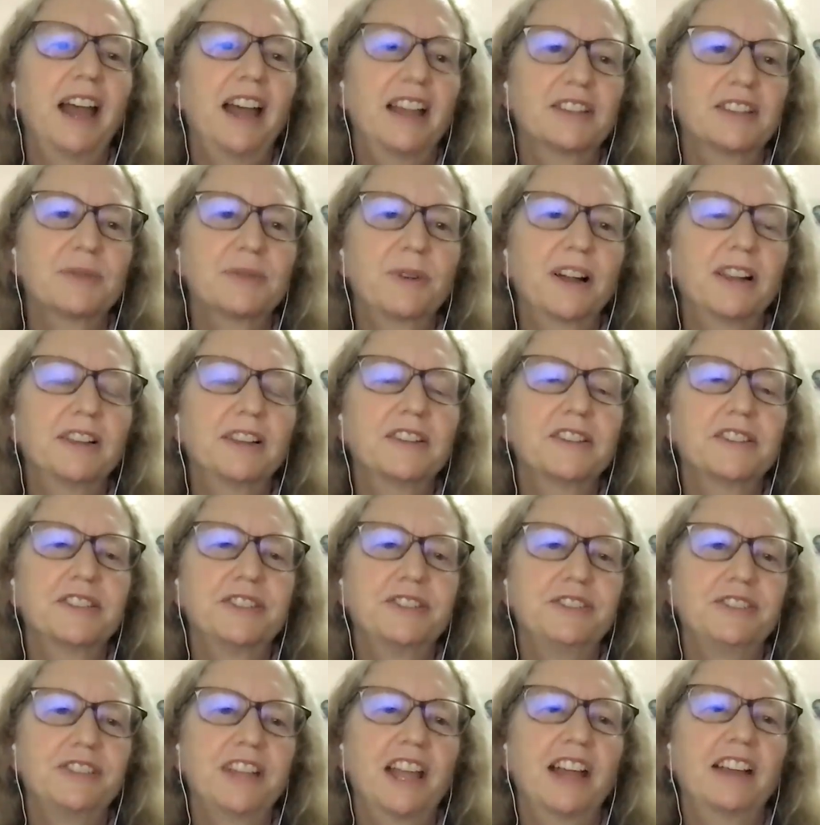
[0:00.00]
As well as
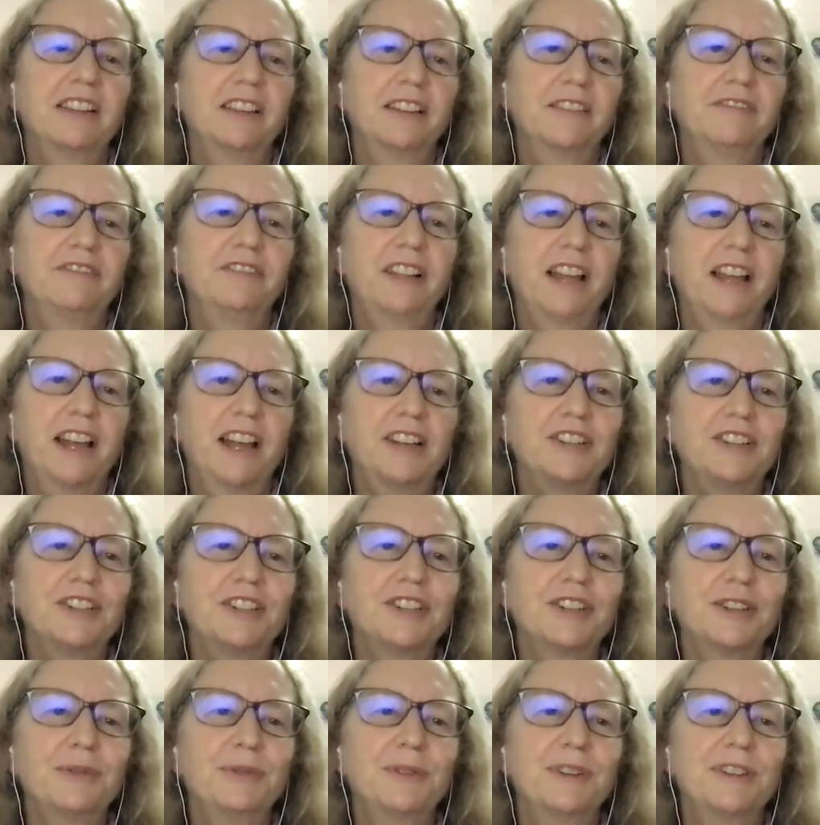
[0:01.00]
Suzette
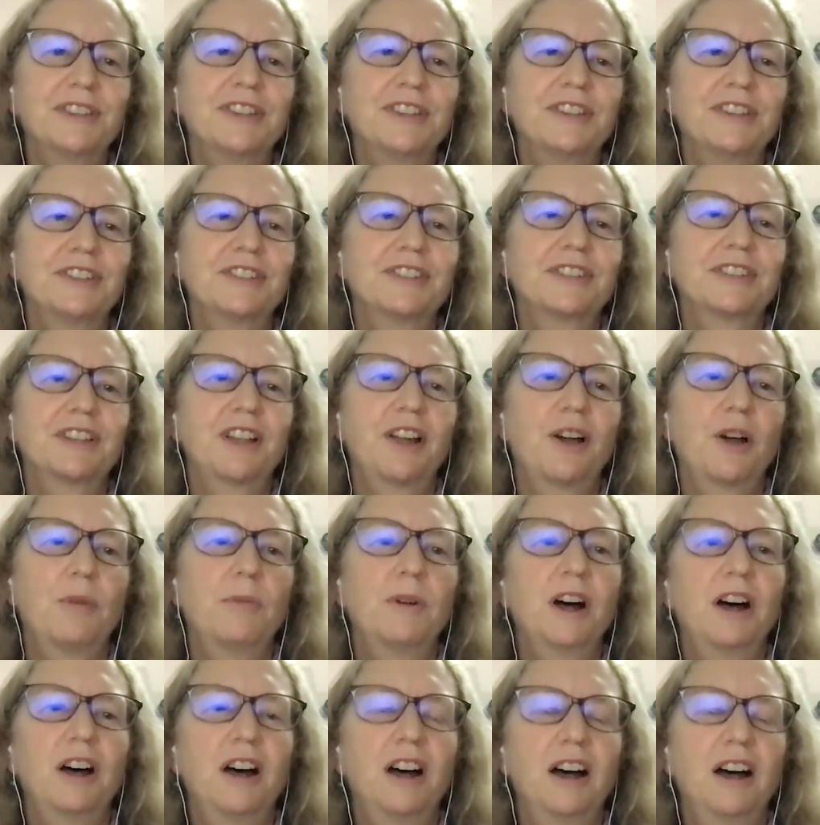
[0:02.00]
LaFlèche, who was his
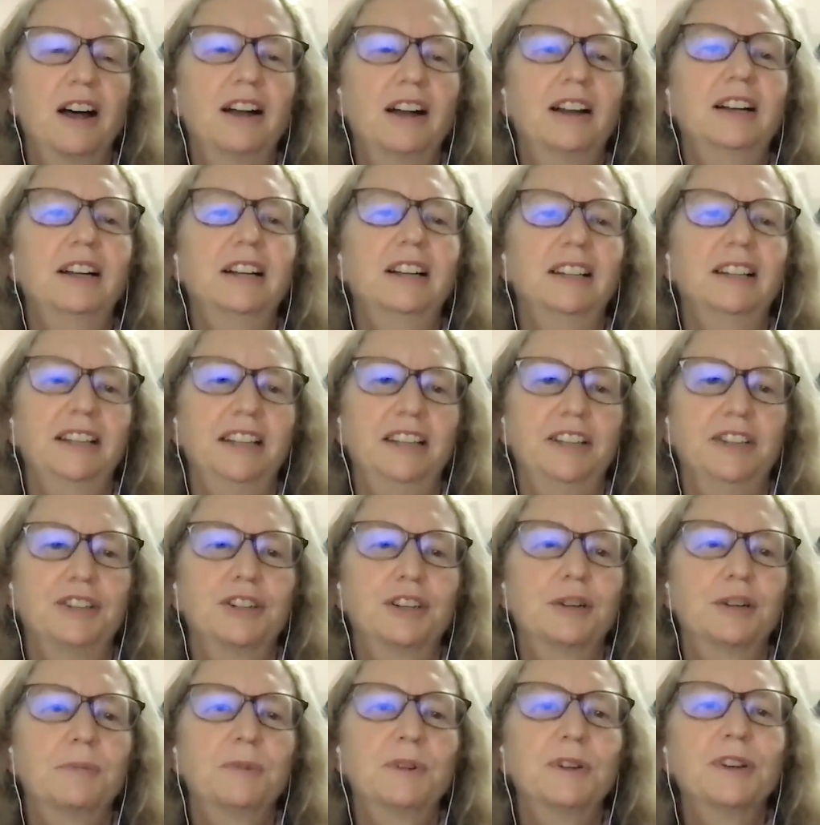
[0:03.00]
Omaha
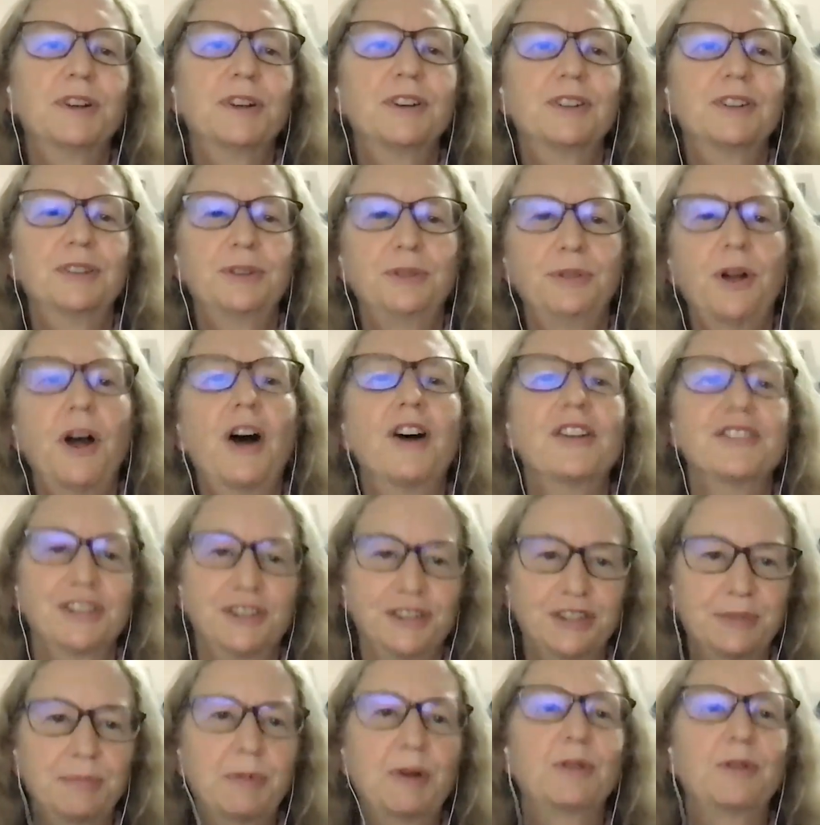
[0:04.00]
interpreter, who
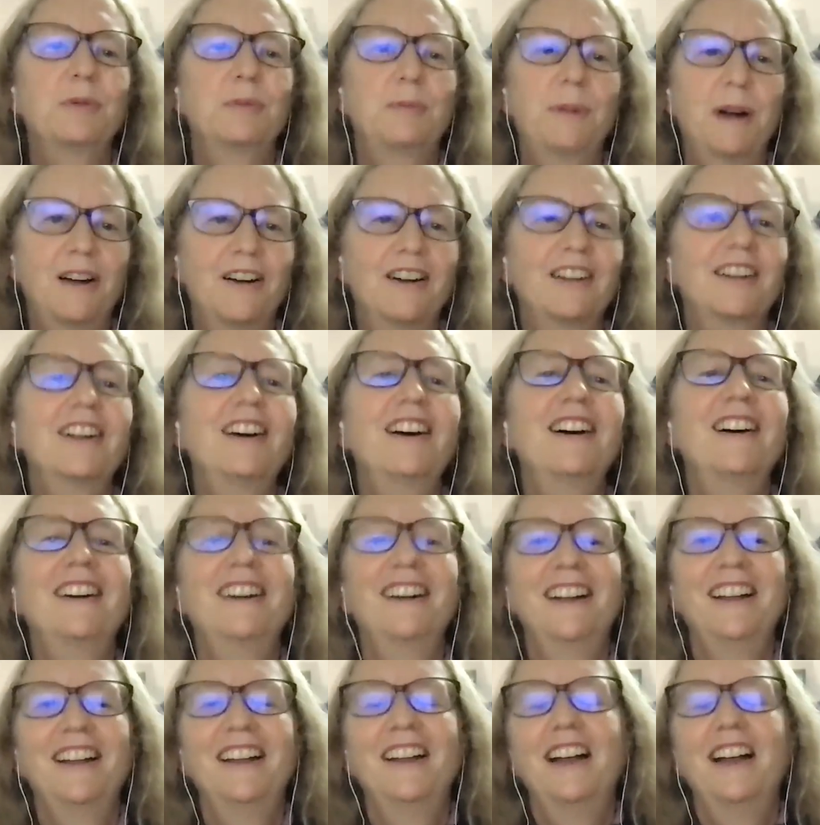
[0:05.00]
also spoke Ponca.